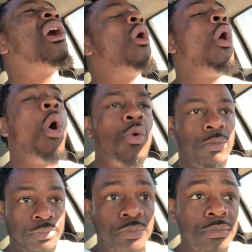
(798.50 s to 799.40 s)
hope.
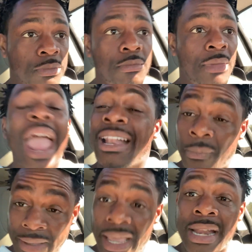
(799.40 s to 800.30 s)
At the
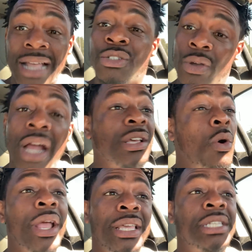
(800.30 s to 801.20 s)
beginning, I told y'all to go
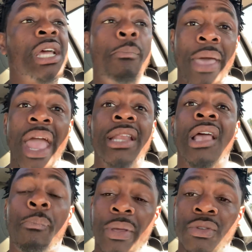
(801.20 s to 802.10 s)
ahead and get y'all pad and
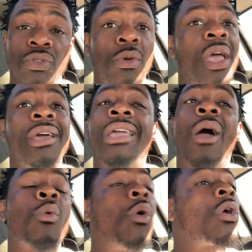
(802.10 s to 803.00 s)
y'all pencil.
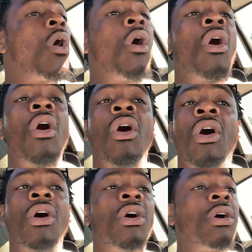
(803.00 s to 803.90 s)
Y'all wrote
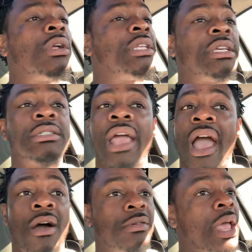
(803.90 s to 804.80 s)
all this
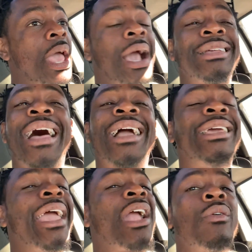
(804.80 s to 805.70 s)
down. Because I
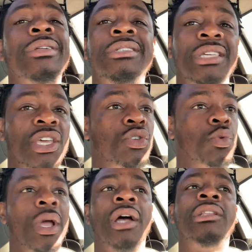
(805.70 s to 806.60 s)
guarantee
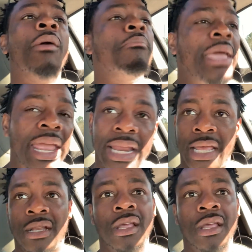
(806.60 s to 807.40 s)
you, the minute,